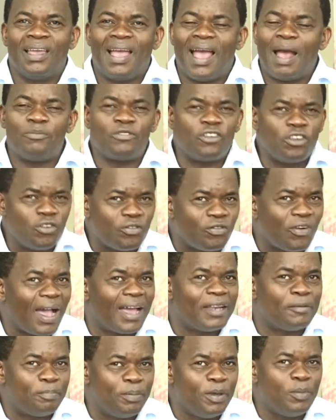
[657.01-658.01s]
I'm sure you've
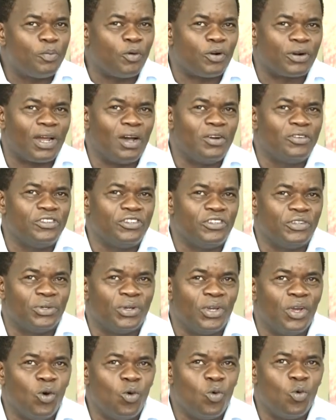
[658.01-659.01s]
had people around you
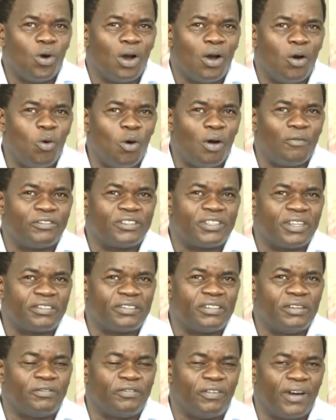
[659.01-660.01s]
who have
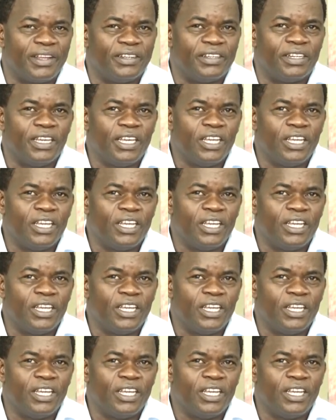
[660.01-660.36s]
testified